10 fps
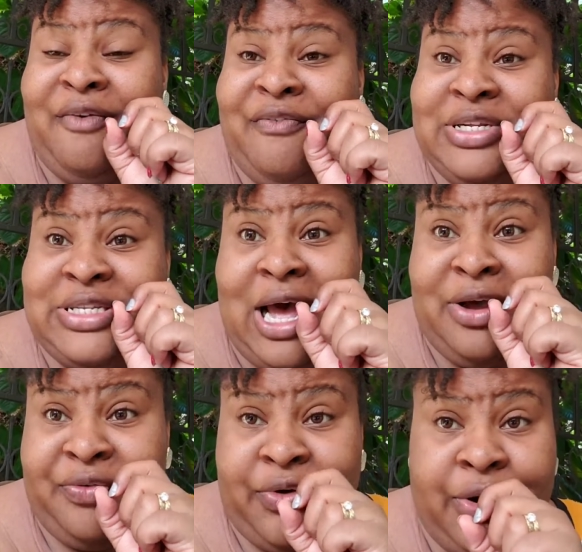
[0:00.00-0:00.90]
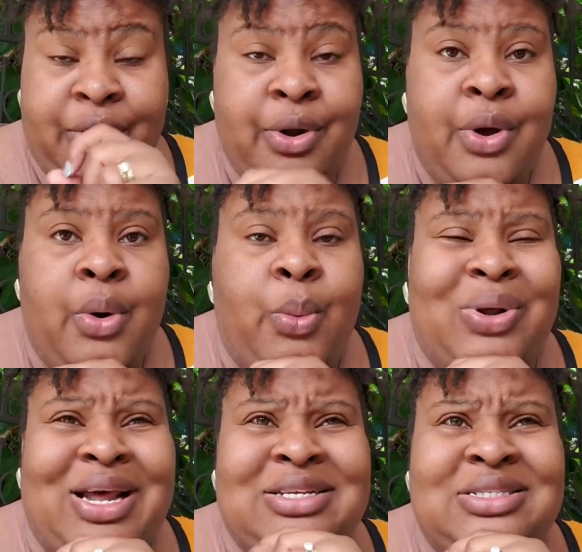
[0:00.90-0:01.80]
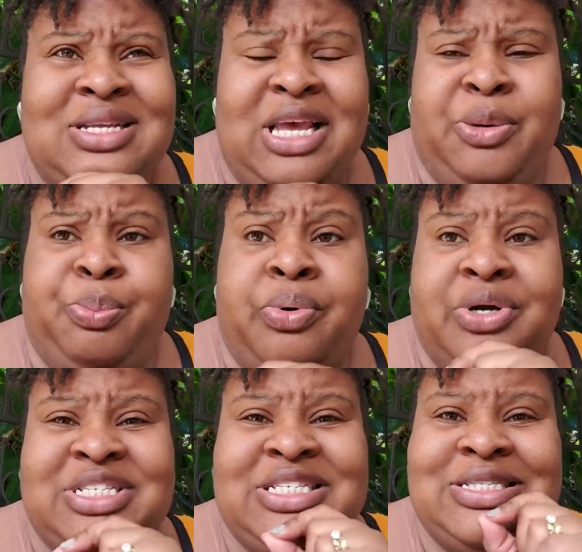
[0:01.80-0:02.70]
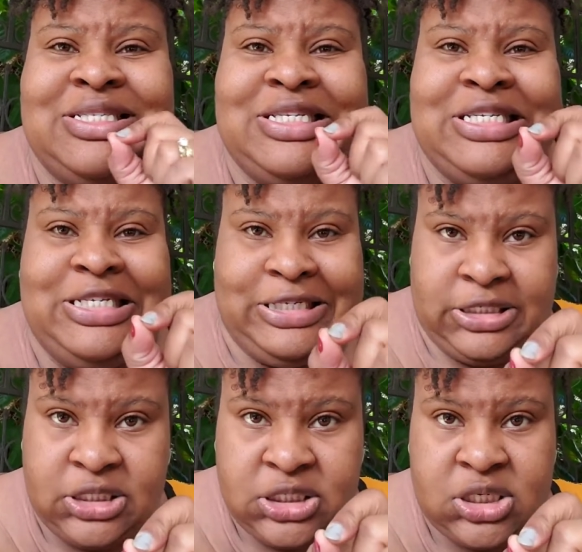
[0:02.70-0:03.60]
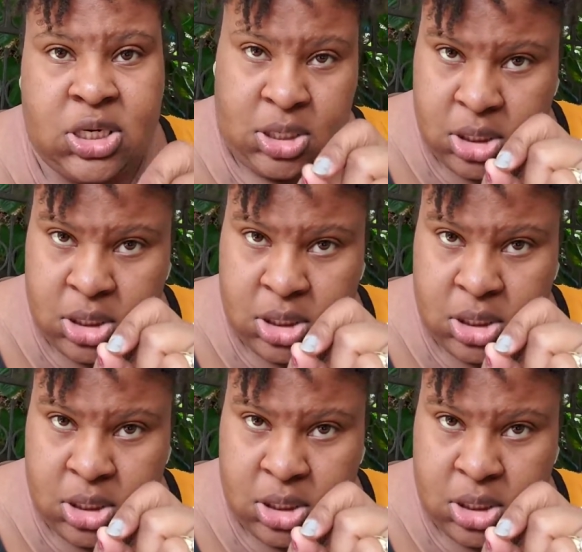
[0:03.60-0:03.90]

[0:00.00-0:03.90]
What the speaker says: photographer, when I say prestige